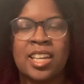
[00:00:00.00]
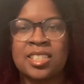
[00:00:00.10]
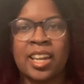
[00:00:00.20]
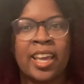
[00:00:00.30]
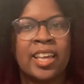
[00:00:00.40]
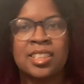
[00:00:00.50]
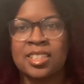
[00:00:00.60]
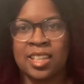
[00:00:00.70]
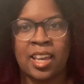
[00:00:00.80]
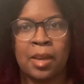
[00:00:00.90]
hit
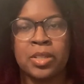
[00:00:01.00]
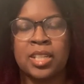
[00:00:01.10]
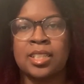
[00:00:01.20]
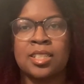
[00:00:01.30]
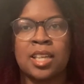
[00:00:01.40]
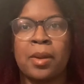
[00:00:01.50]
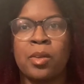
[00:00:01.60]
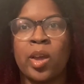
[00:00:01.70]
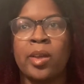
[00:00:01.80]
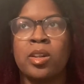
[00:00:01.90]
the same. It's not the same.
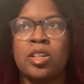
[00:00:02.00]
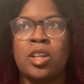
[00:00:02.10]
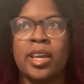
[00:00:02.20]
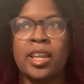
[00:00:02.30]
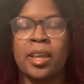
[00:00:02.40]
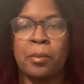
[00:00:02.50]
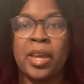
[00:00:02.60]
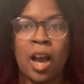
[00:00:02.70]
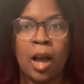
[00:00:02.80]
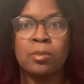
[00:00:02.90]
It
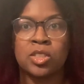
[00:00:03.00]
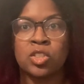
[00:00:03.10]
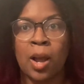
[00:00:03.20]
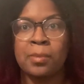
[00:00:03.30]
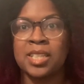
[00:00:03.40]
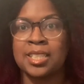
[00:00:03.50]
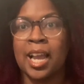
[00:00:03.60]
becomes traumatizing.